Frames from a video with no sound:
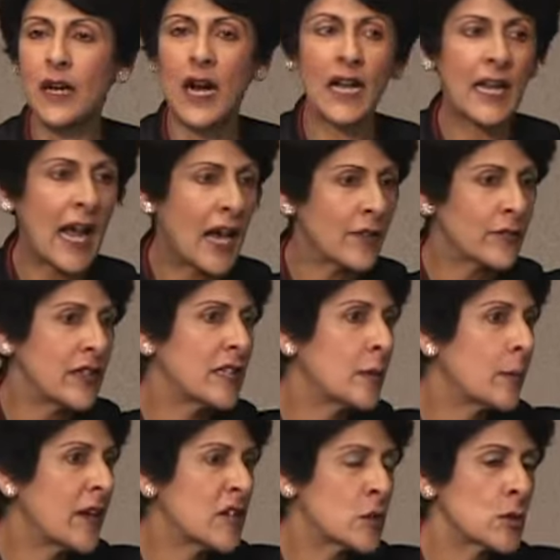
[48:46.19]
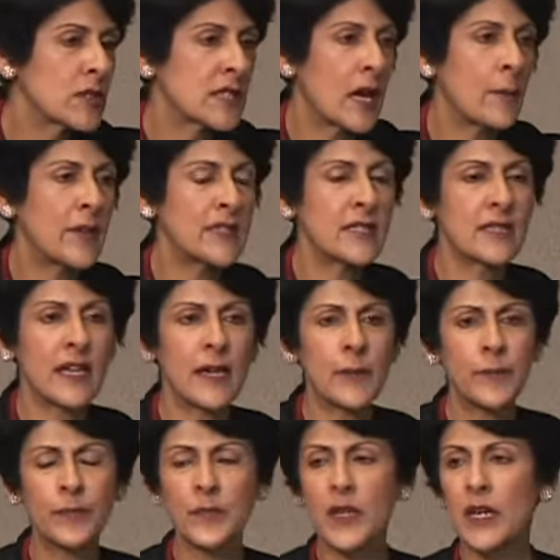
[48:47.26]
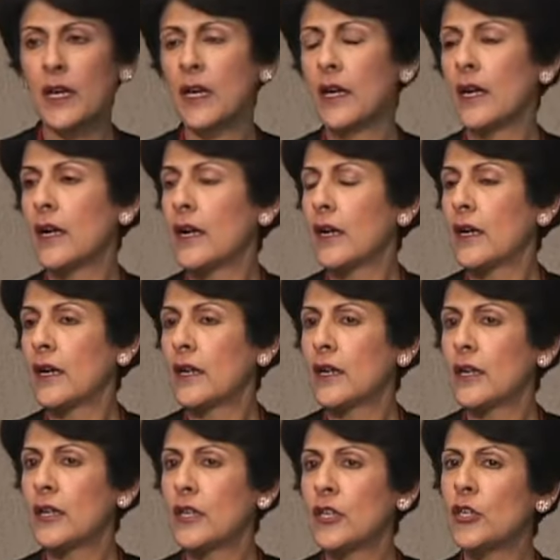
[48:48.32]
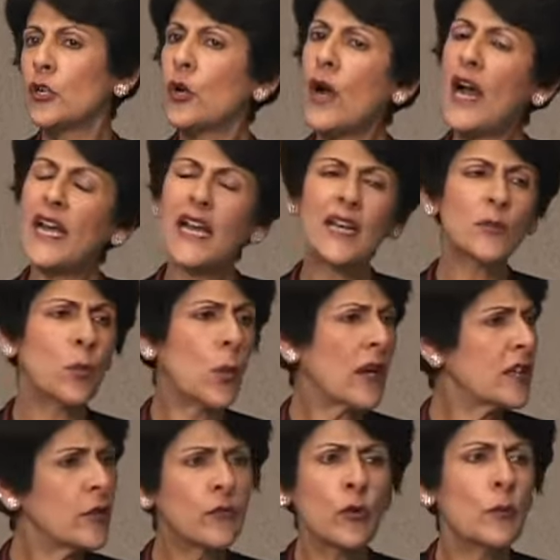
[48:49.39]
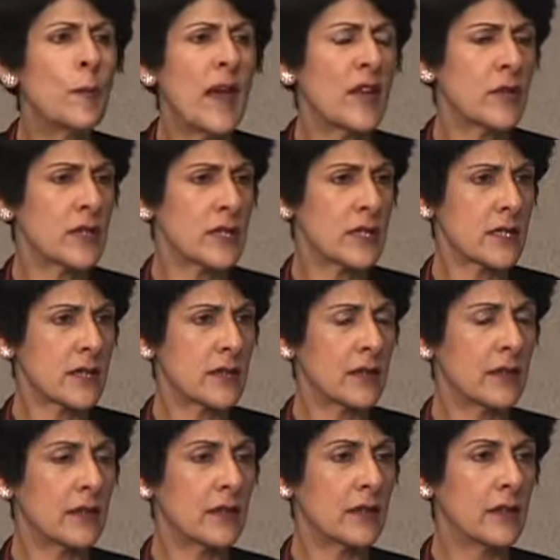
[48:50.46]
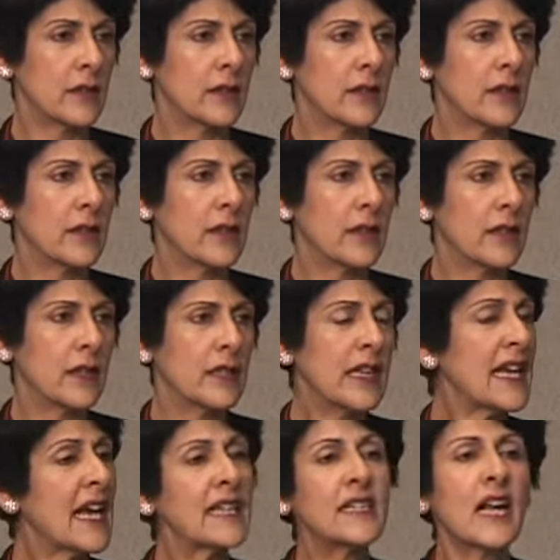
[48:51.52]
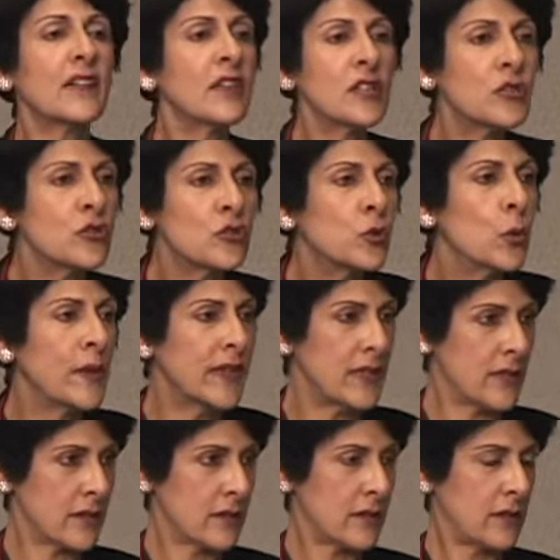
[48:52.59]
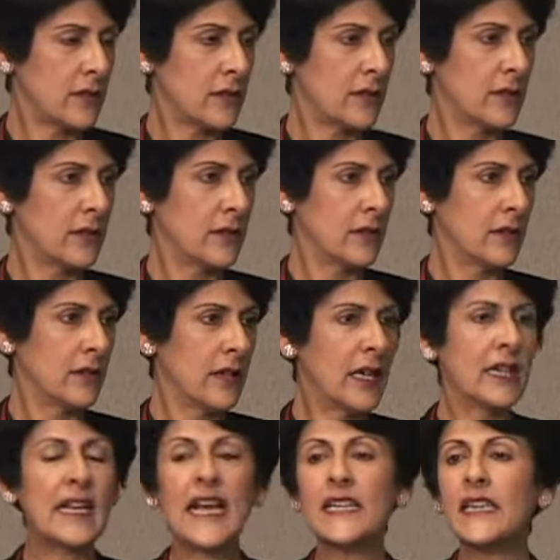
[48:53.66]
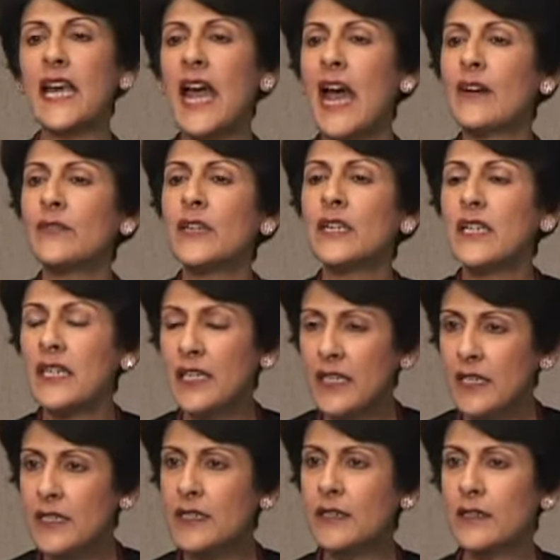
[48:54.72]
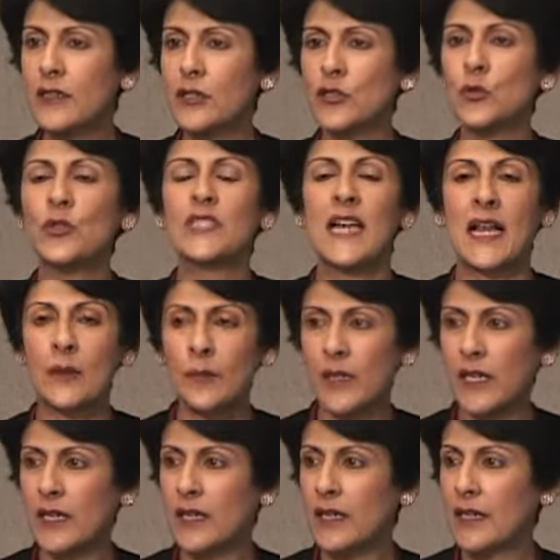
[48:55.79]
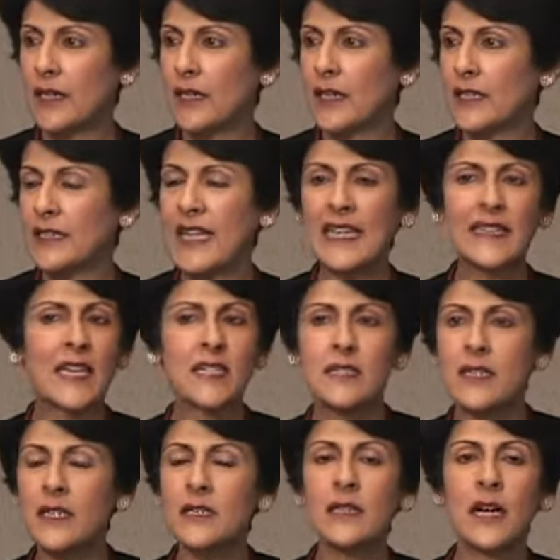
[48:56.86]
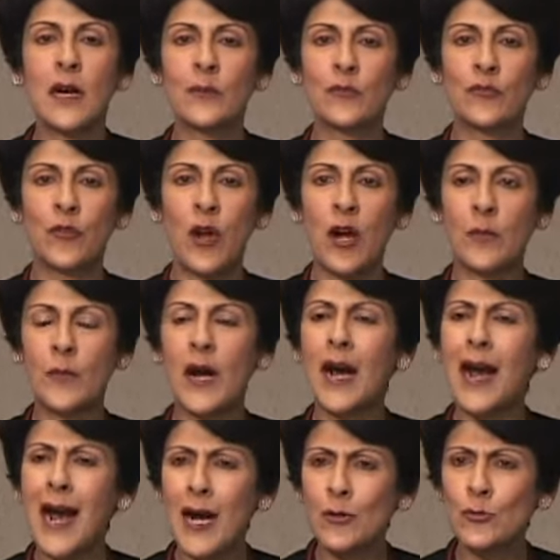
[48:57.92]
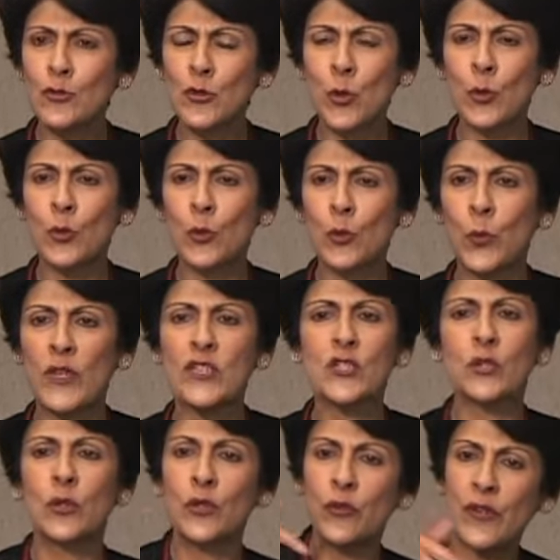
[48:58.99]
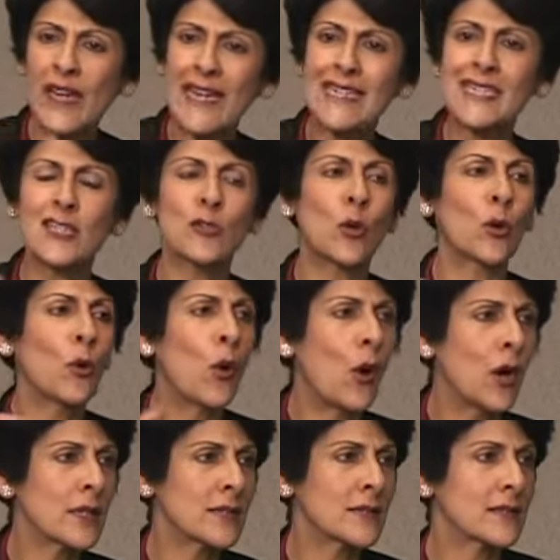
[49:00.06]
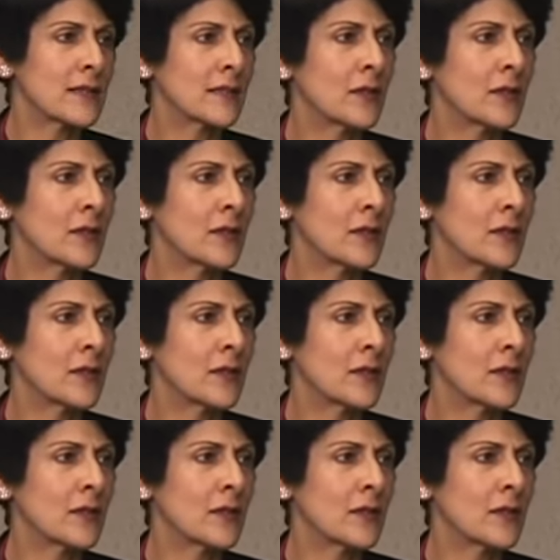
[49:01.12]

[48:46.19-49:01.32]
I'll have either patients come and say, you know, I had wonderful parents. They had nothing to do with this. Like they have a need to tell me that they didn't come from a household which created or caused